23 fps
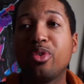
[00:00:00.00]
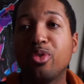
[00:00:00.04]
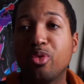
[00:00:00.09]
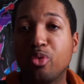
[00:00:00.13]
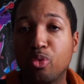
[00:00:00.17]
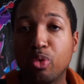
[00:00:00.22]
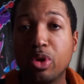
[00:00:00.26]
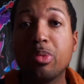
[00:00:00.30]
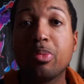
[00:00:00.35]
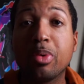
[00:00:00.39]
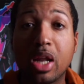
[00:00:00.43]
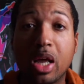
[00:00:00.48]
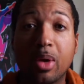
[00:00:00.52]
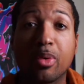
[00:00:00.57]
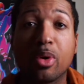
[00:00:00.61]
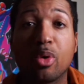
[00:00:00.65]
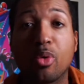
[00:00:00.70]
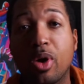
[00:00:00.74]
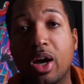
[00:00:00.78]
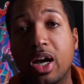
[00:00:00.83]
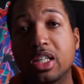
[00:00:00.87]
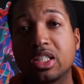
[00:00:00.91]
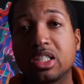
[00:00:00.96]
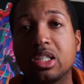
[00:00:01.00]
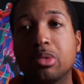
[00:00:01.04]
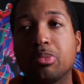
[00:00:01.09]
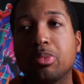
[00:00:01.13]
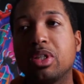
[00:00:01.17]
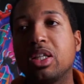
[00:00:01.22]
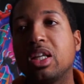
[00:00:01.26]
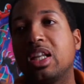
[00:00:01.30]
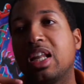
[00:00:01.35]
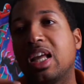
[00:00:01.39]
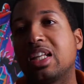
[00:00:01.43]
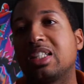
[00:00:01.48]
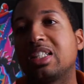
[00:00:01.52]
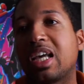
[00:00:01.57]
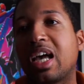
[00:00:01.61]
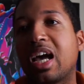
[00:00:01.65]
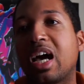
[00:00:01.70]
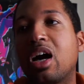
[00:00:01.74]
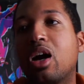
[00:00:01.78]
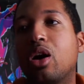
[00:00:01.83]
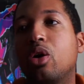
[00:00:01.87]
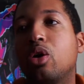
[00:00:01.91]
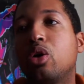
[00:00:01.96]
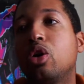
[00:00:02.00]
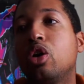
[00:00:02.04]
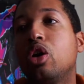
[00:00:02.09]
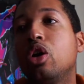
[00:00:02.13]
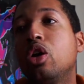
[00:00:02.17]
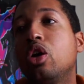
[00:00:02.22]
we've been able to watch it. But then that's how